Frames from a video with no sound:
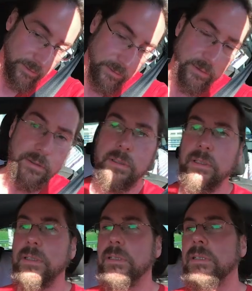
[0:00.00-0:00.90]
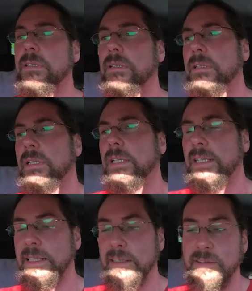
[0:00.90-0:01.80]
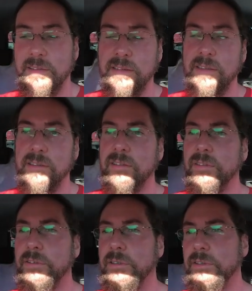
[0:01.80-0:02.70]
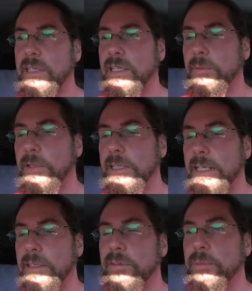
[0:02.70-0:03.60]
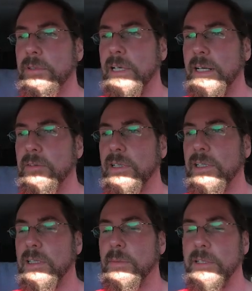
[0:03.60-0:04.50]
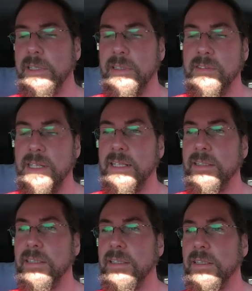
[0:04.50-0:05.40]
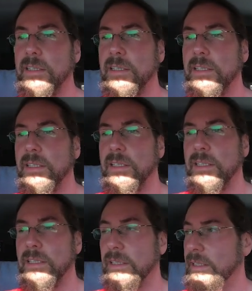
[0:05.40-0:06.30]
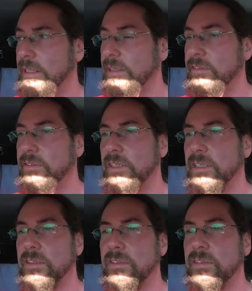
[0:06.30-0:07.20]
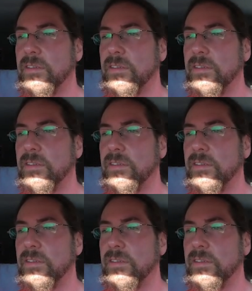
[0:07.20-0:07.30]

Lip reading: Okay. Yeah, this is of course kilowatt hours per 100 kilometer. It's not a instant